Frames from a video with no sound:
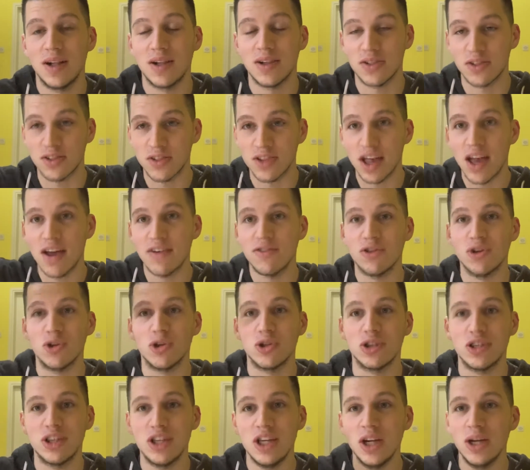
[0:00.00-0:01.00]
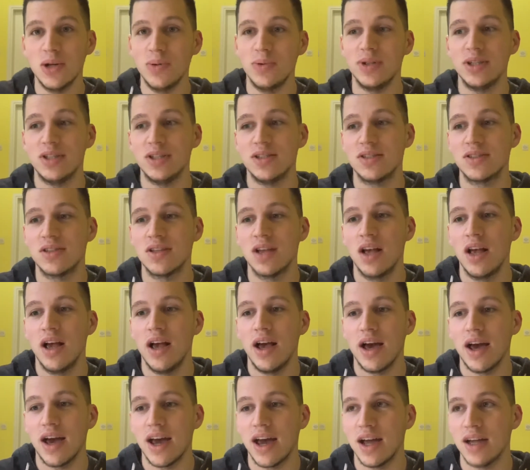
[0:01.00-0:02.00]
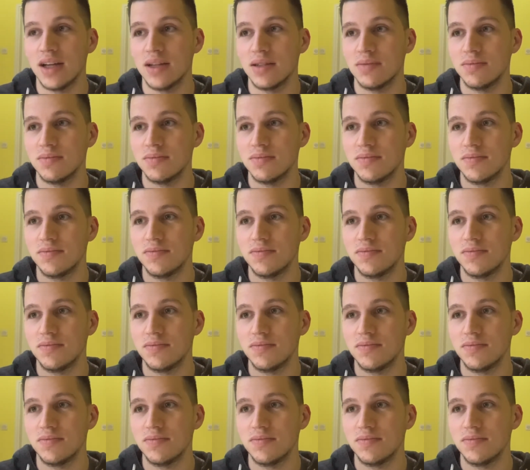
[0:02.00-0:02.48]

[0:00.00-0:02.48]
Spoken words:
level theories and